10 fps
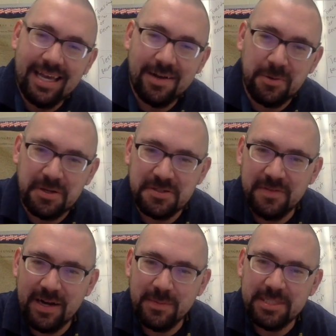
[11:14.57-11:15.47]
Cornelius
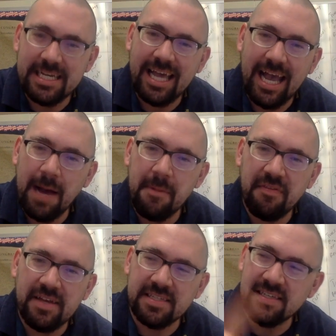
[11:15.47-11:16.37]
Vanderbilt's like, hey, how
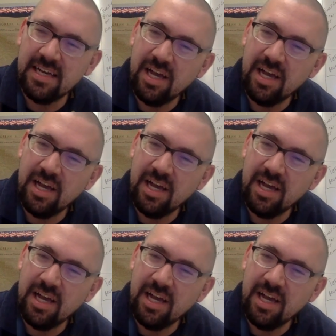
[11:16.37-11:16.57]
about this?